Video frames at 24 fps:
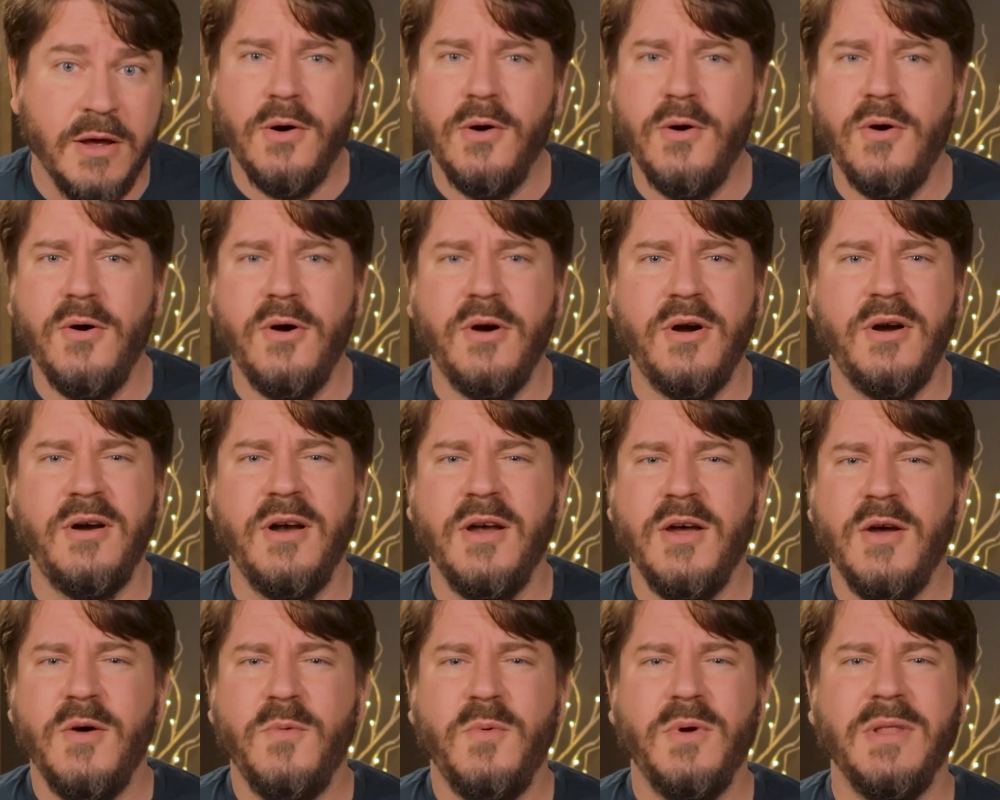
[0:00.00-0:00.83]

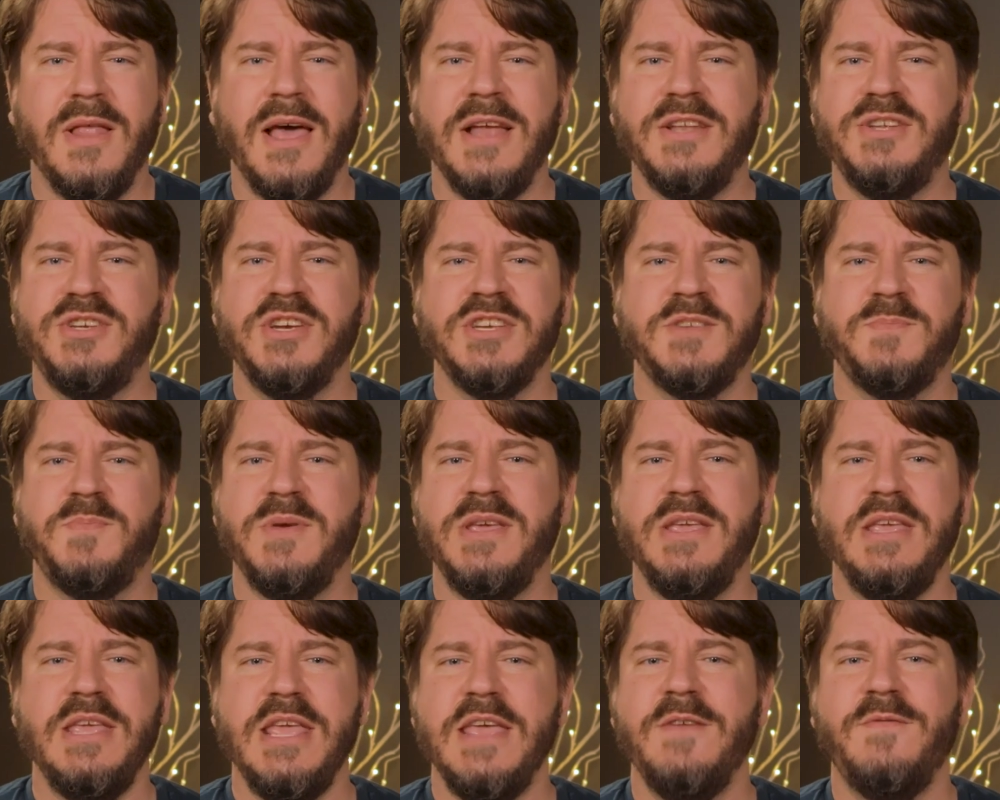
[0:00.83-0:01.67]
Or will I just
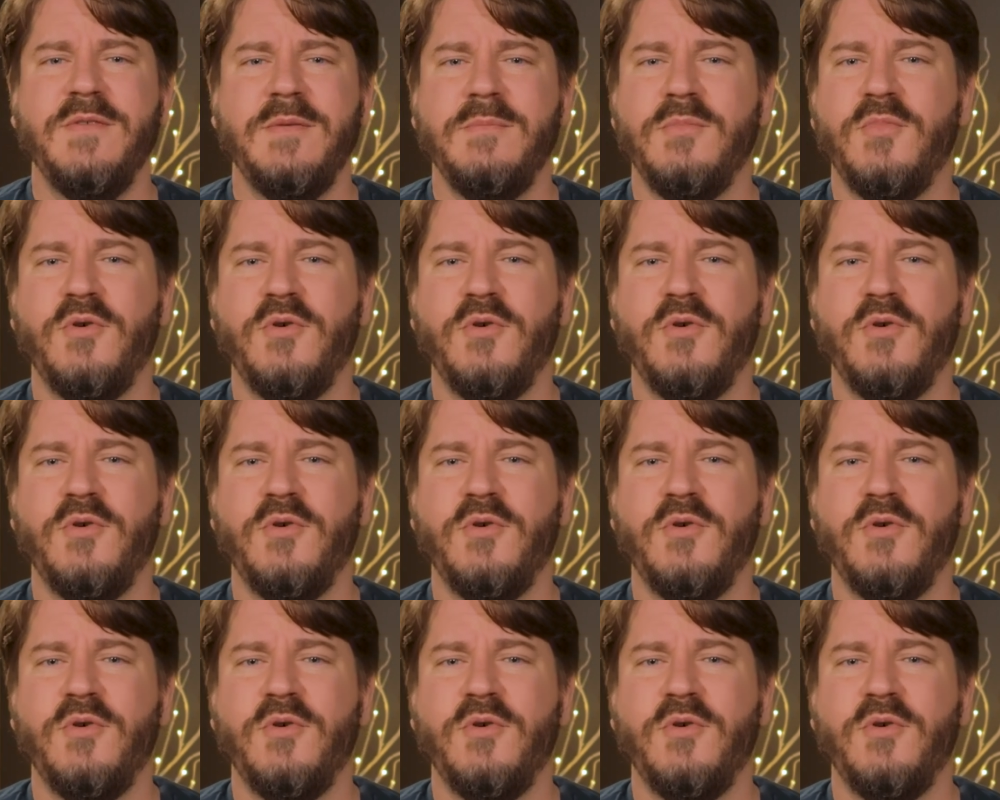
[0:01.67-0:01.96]
be even